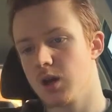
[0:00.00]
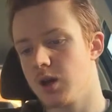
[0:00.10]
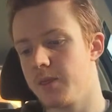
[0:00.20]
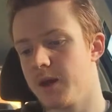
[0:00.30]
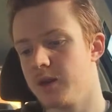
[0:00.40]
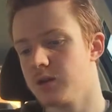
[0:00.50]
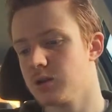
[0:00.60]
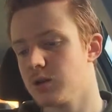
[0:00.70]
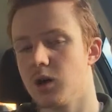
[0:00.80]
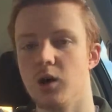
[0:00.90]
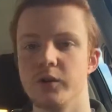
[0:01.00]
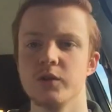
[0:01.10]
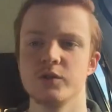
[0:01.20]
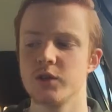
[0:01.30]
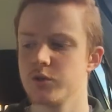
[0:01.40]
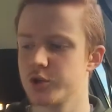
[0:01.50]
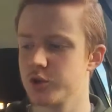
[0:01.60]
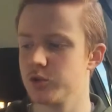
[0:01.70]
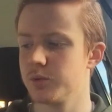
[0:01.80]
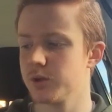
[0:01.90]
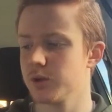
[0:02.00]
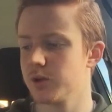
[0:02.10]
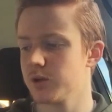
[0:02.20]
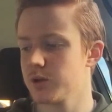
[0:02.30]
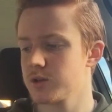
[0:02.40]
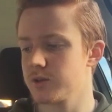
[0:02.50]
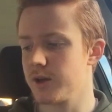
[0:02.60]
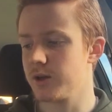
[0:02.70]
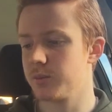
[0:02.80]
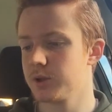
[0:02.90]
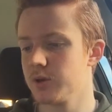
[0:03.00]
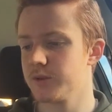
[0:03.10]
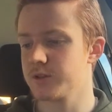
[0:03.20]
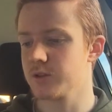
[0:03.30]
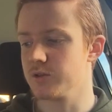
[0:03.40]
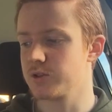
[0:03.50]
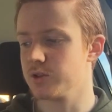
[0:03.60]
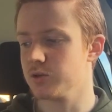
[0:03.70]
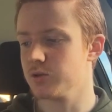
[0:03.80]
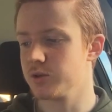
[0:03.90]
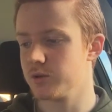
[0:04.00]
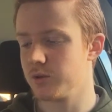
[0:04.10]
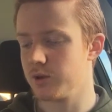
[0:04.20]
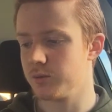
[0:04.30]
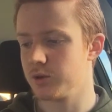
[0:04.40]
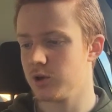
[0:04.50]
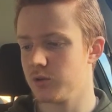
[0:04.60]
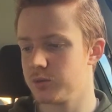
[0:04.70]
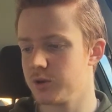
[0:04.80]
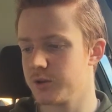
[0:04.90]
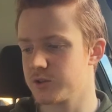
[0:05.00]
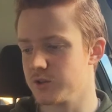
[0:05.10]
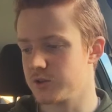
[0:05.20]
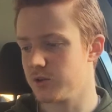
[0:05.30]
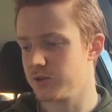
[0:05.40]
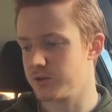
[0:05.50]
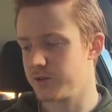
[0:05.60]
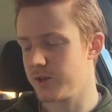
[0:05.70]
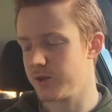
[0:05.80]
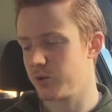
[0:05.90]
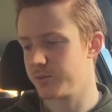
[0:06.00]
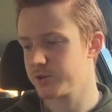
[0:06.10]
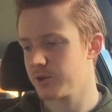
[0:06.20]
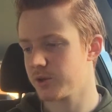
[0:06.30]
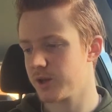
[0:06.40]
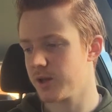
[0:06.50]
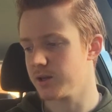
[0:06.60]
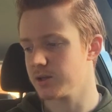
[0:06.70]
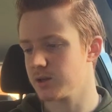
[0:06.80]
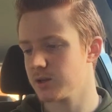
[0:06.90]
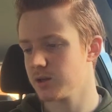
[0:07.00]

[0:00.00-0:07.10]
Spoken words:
And then I used YouTube to then upload this onto that website, and